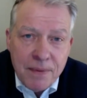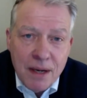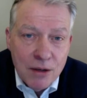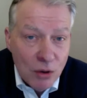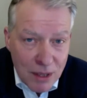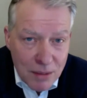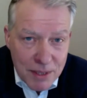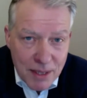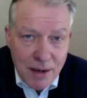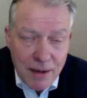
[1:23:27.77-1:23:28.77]
not
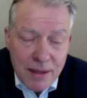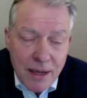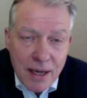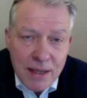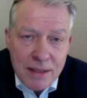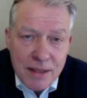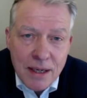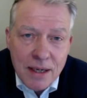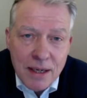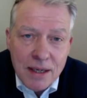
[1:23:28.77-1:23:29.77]
libertarian. And
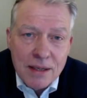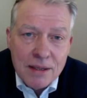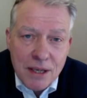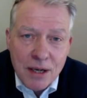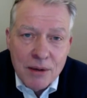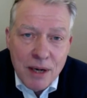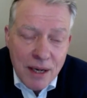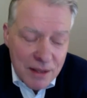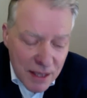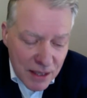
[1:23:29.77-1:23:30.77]
I
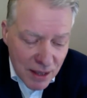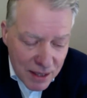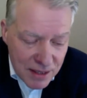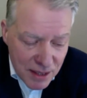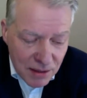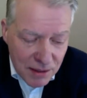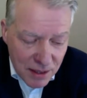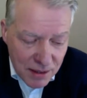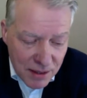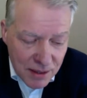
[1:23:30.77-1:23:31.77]
still
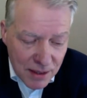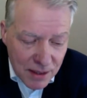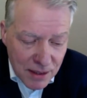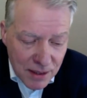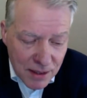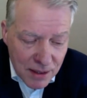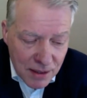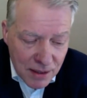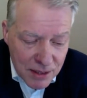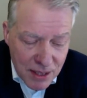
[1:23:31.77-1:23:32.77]
think the
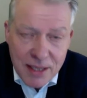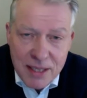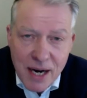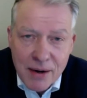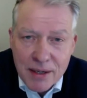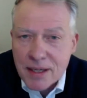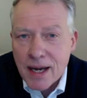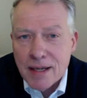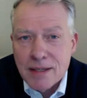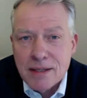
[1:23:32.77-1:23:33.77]
utilitarian
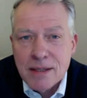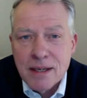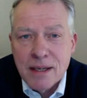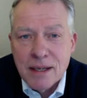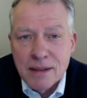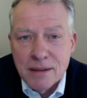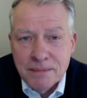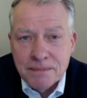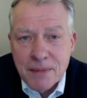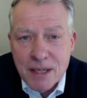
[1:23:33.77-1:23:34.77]
case
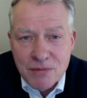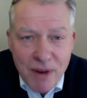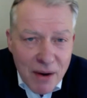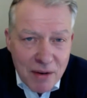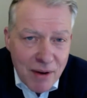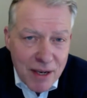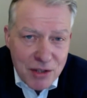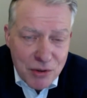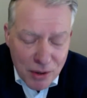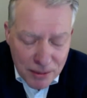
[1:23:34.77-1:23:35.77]
is very, very
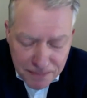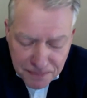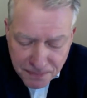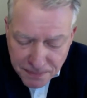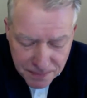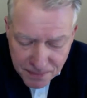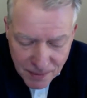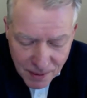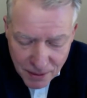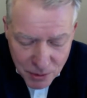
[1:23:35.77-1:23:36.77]
strong.
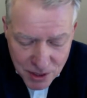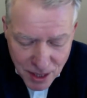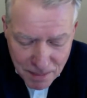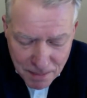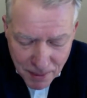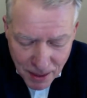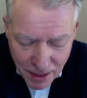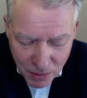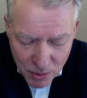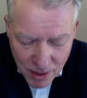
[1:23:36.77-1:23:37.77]
There was some
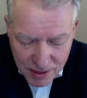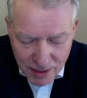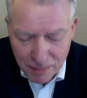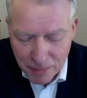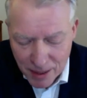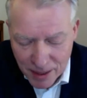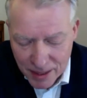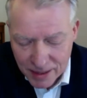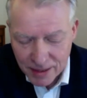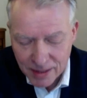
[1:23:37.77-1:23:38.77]
work done by